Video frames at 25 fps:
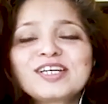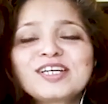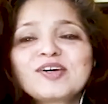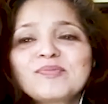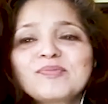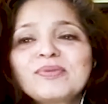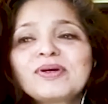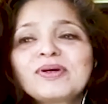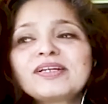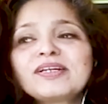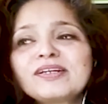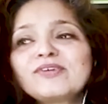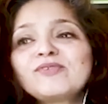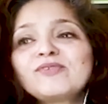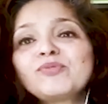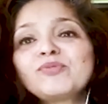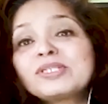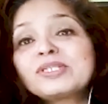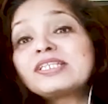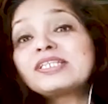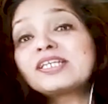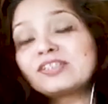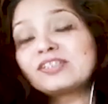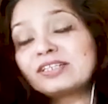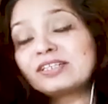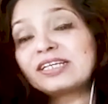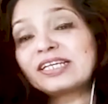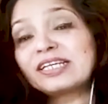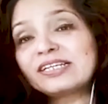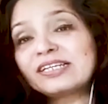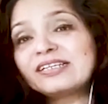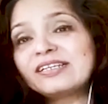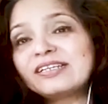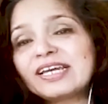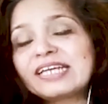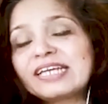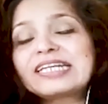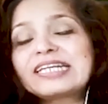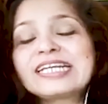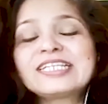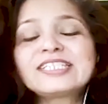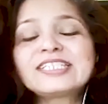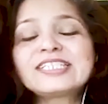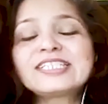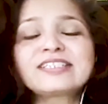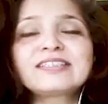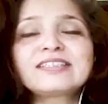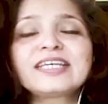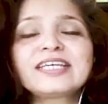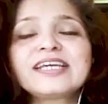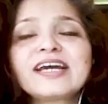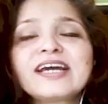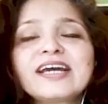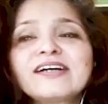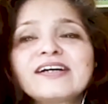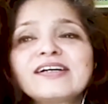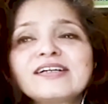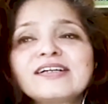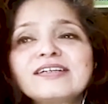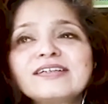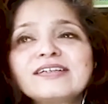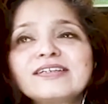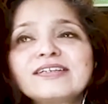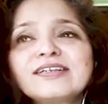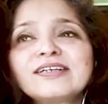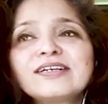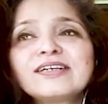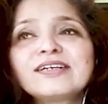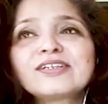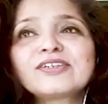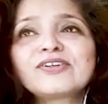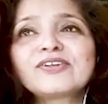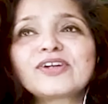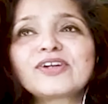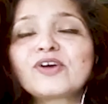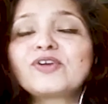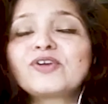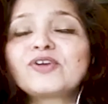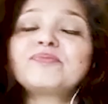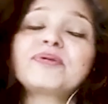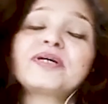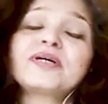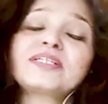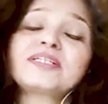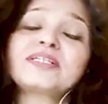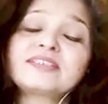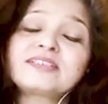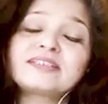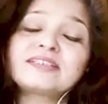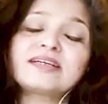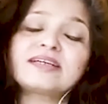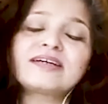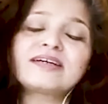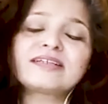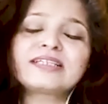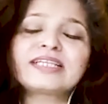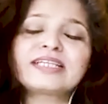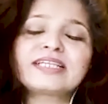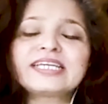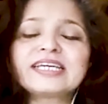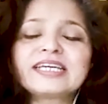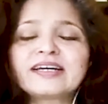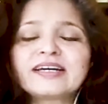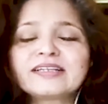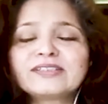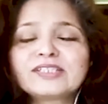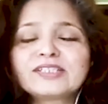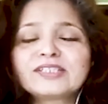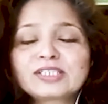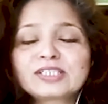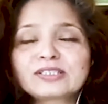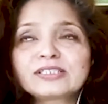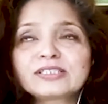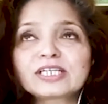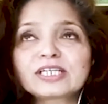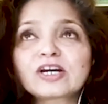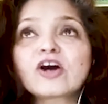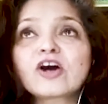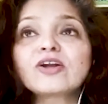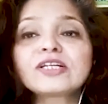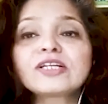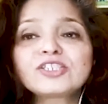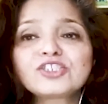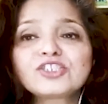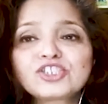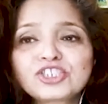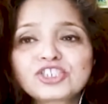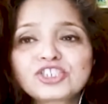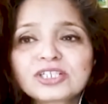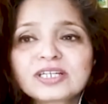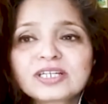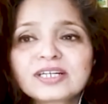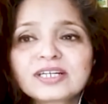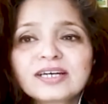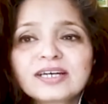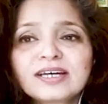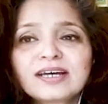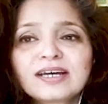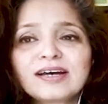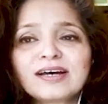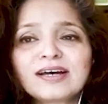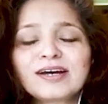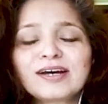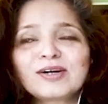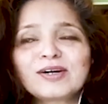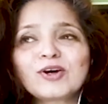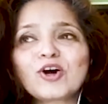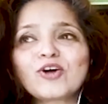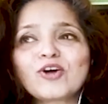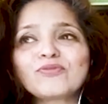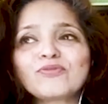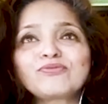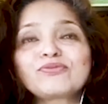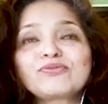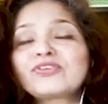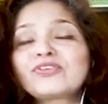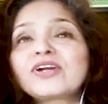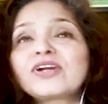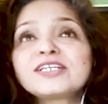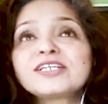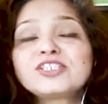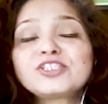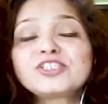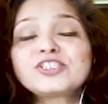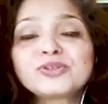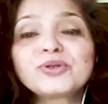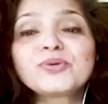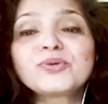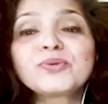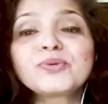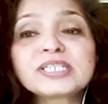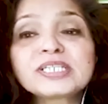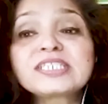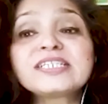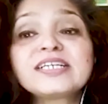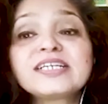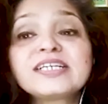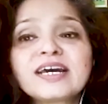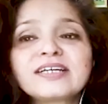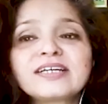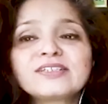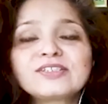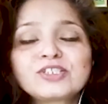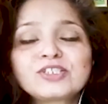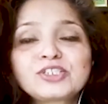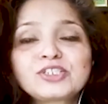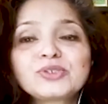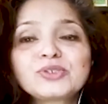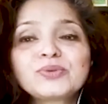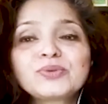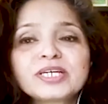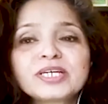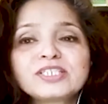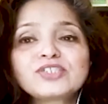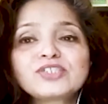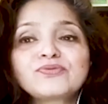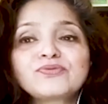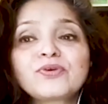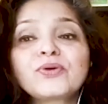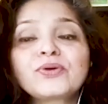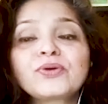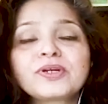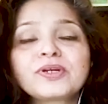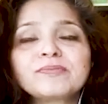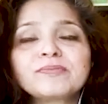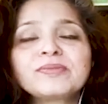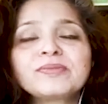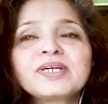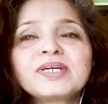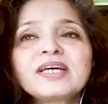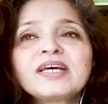But with at least the younger crowd, but the college of Christ University Students Forum,